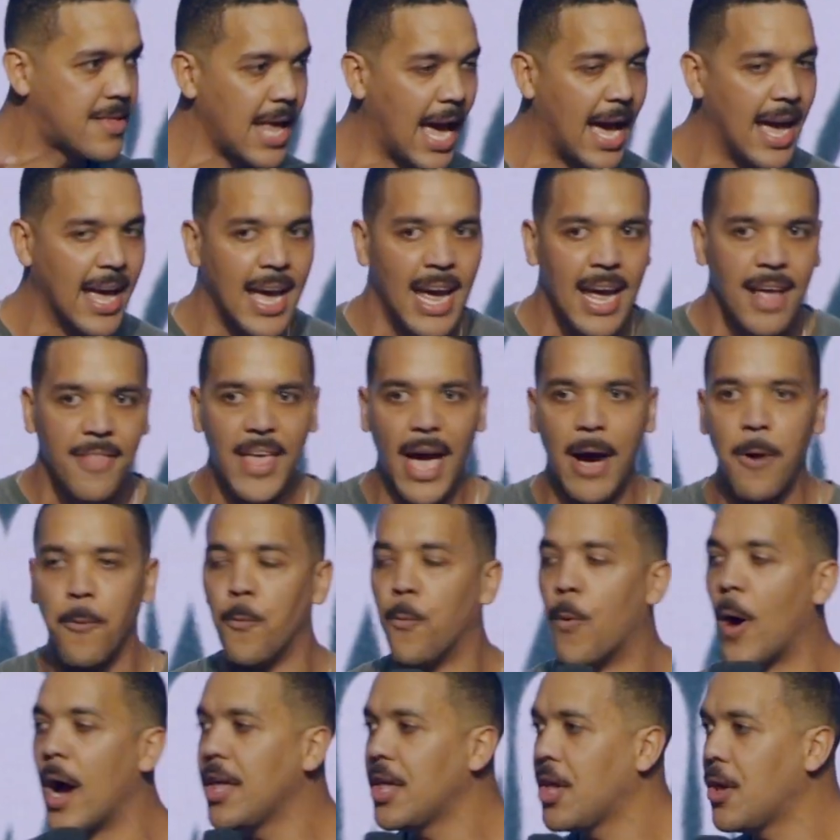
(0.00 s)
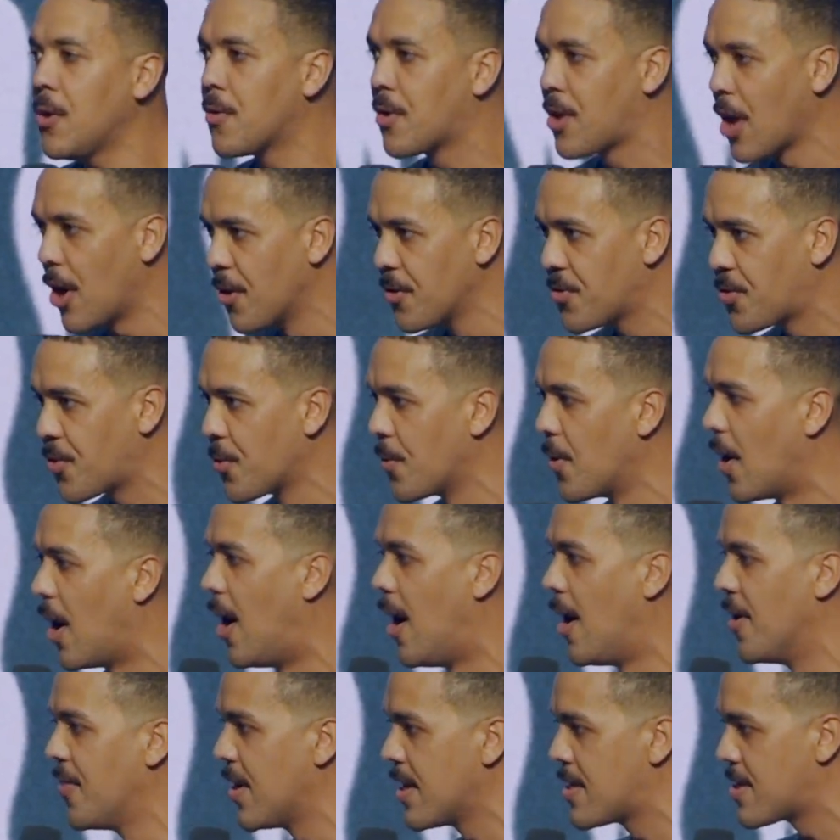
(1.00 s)
That what you go through
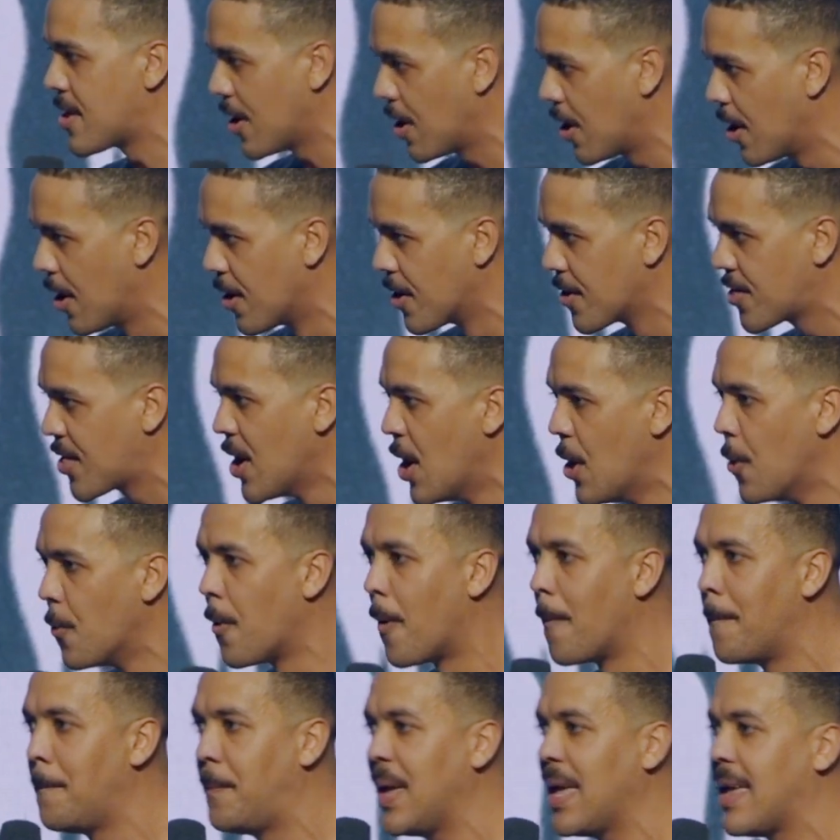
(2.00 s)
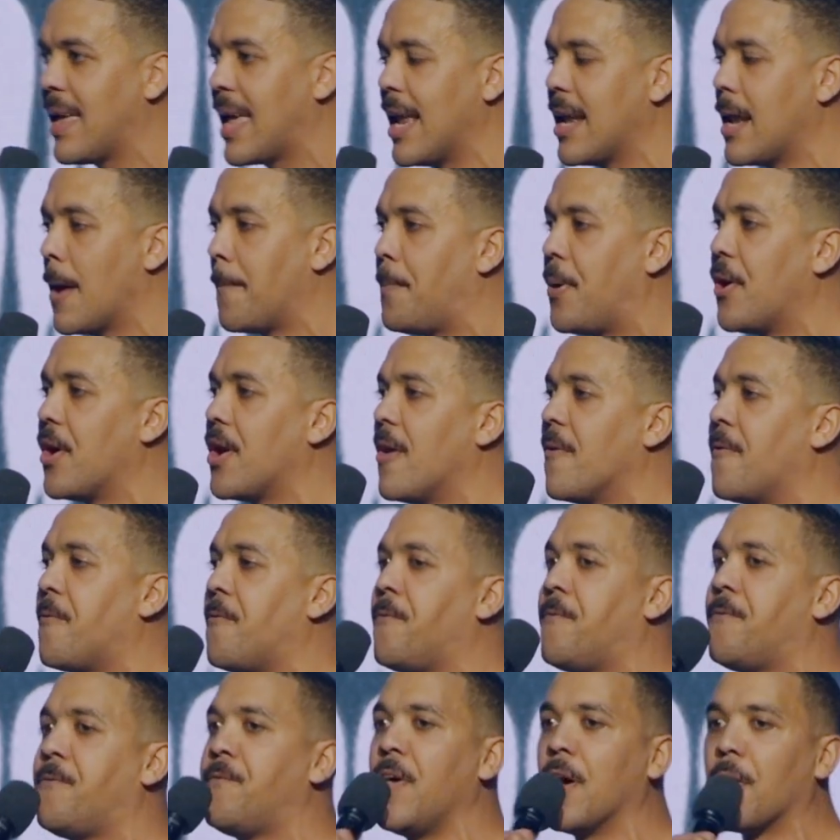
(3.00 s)
on this earth will begin to put a
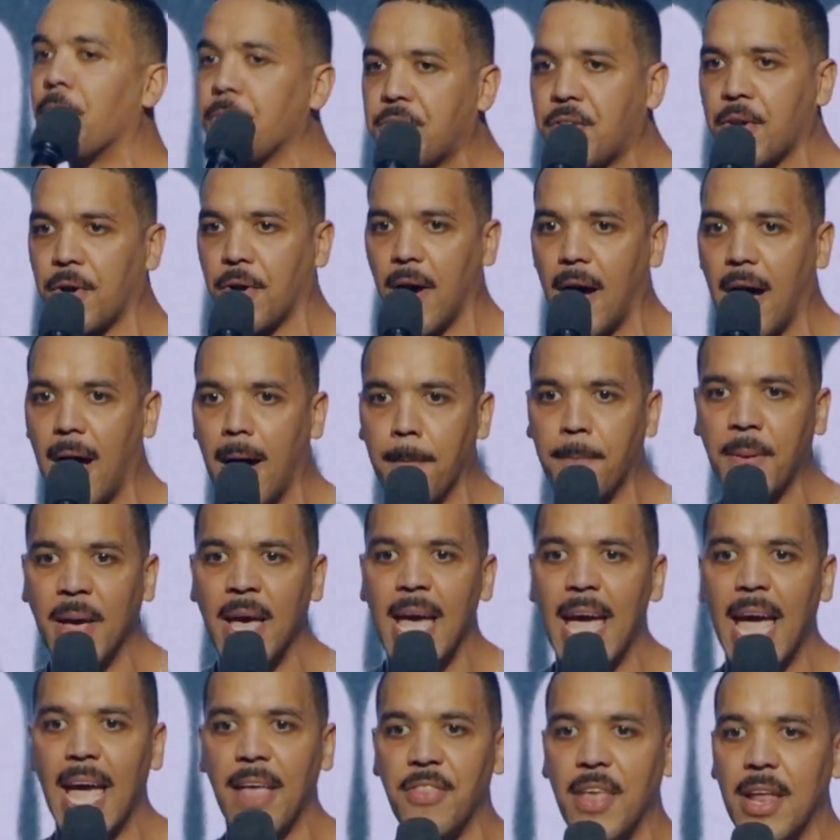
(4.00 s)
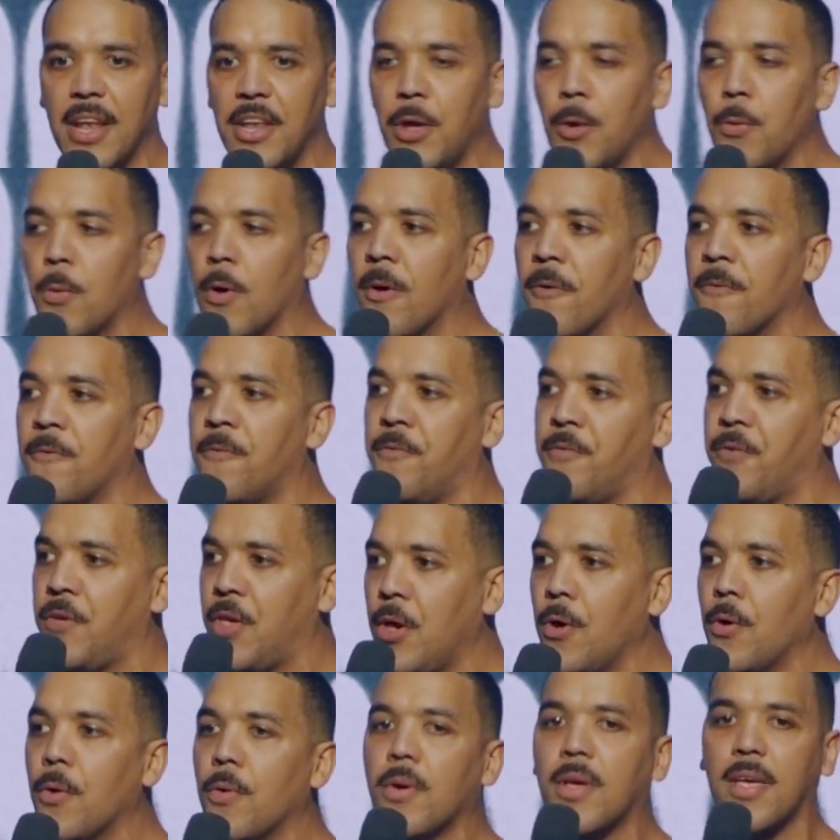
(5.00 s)
filter up, and then you will
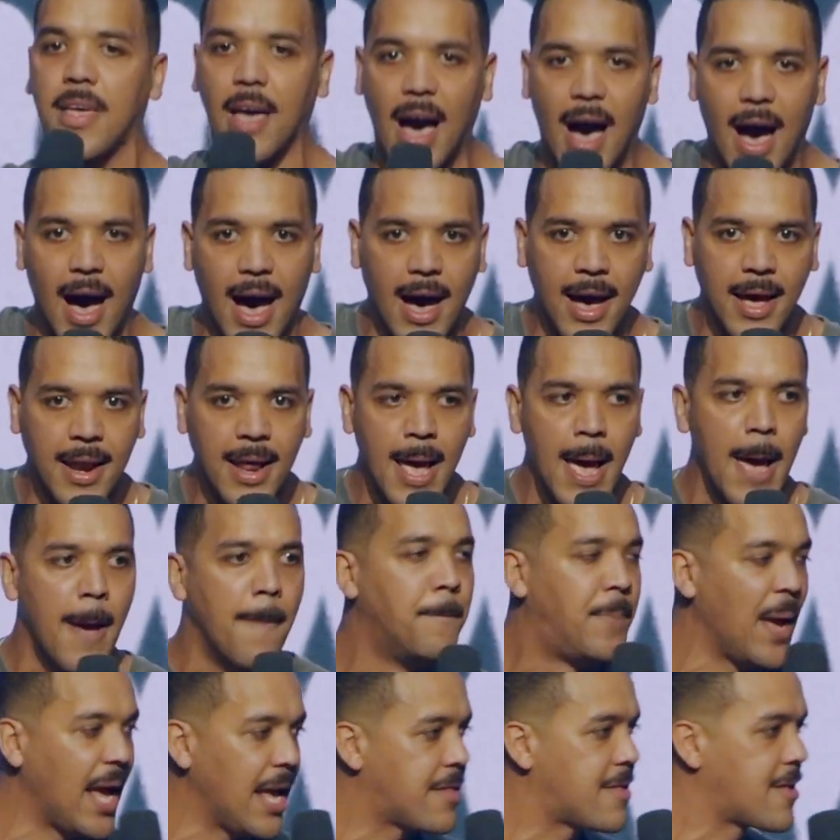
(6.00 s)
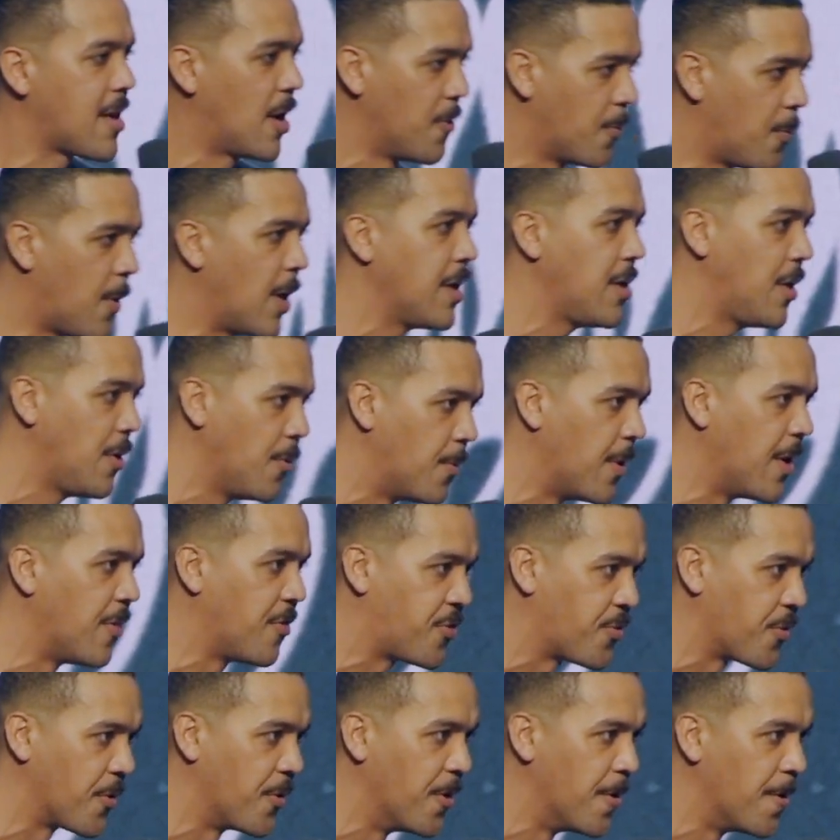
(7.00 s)
view God based on what you
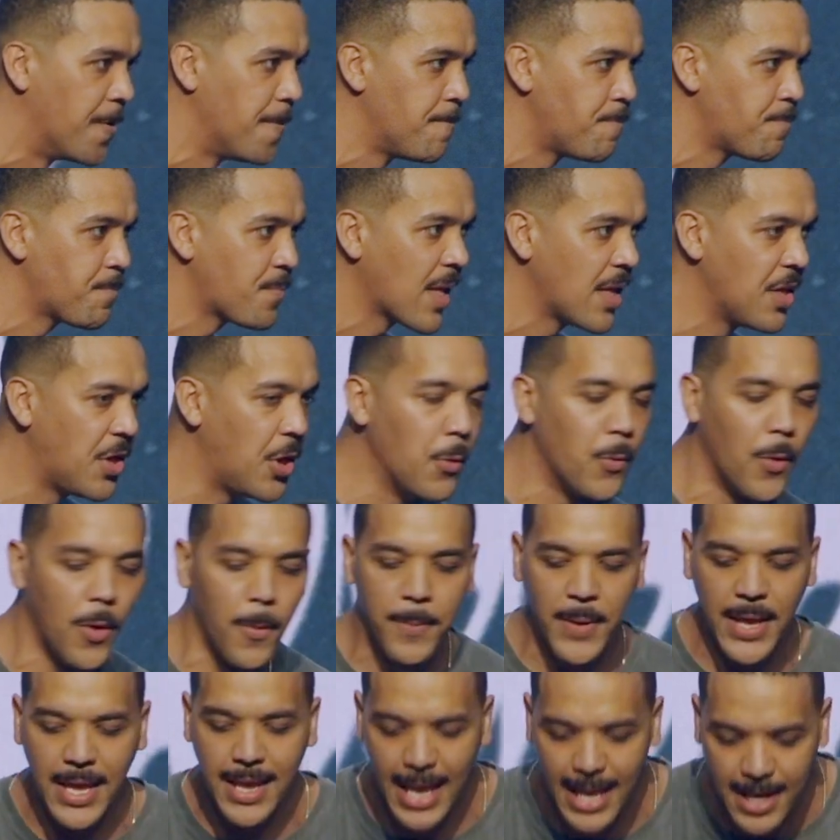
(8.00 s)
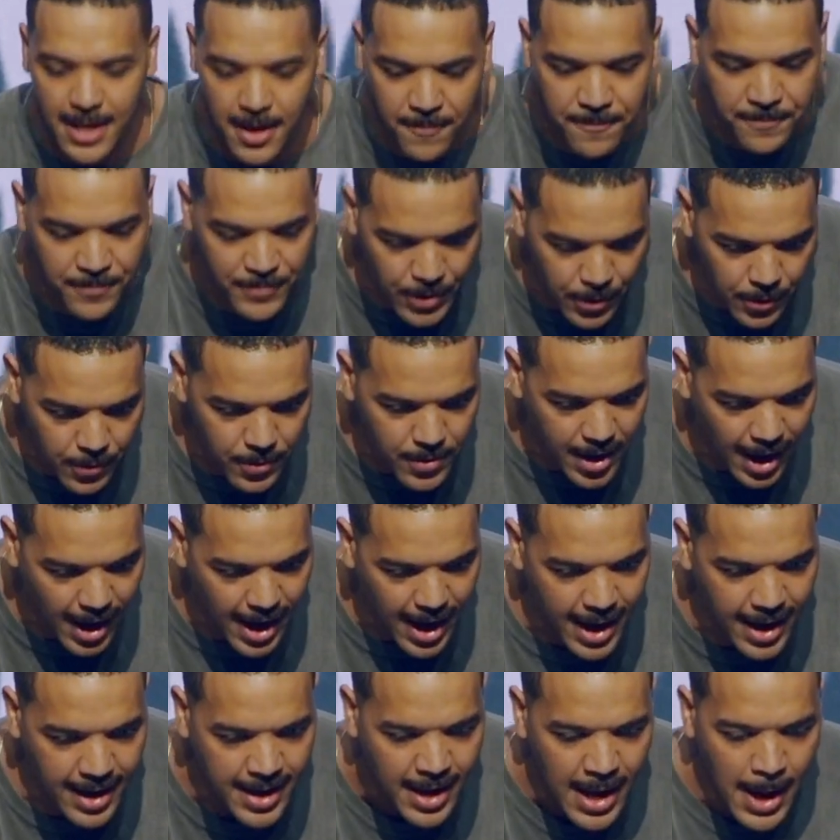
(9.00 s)
went through. You will begin to view
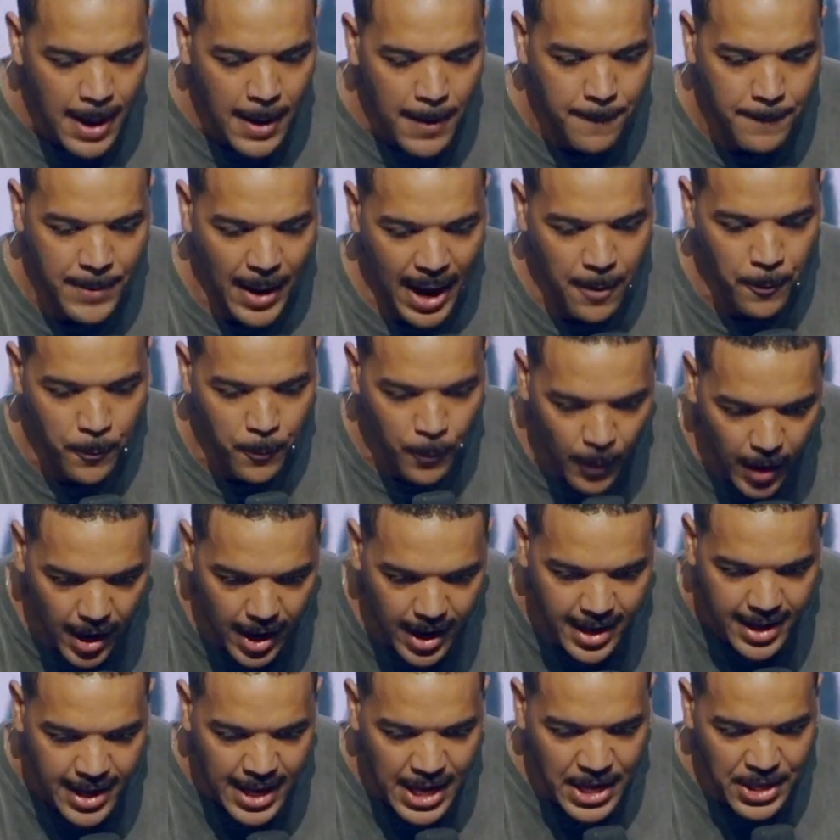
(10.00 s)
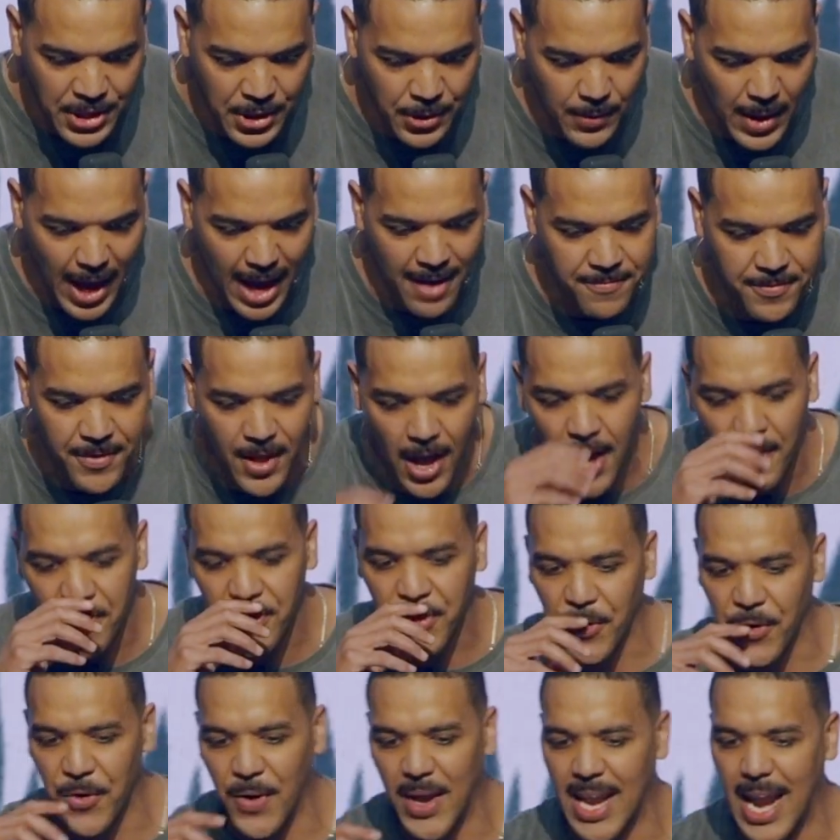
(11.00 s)
God by what you have gone
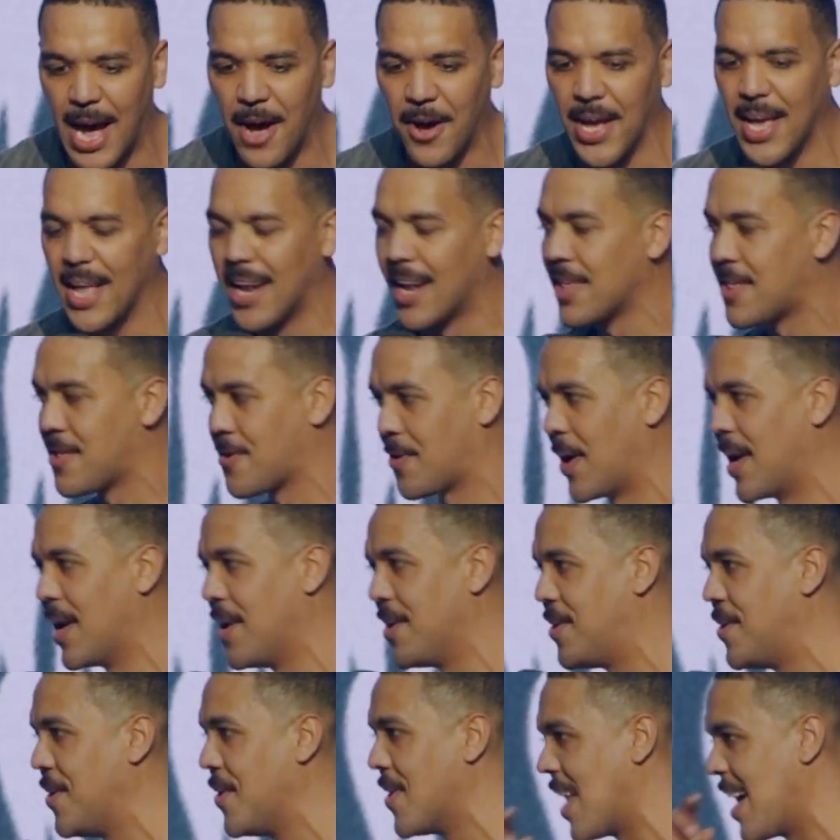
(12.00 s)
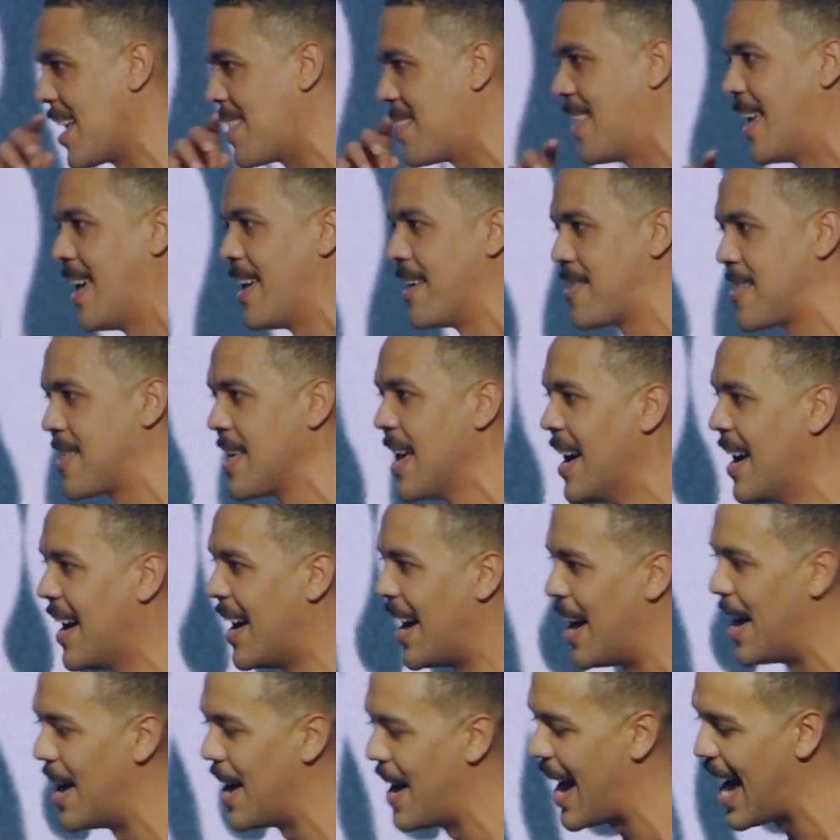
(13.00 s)
through. And I'll illustrate it to you like this.
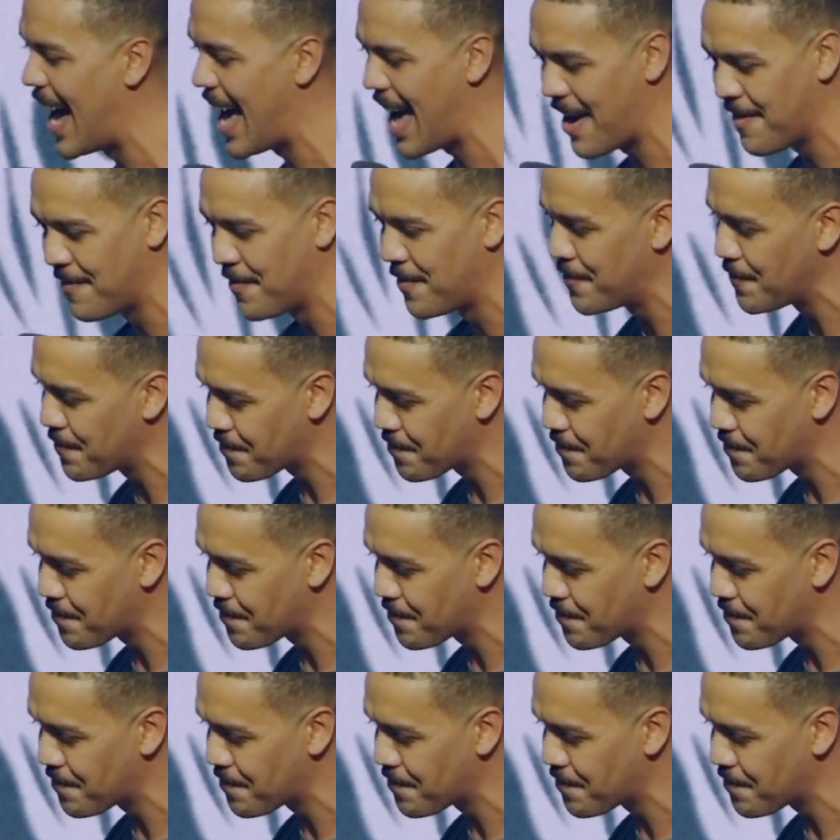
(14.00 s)
I have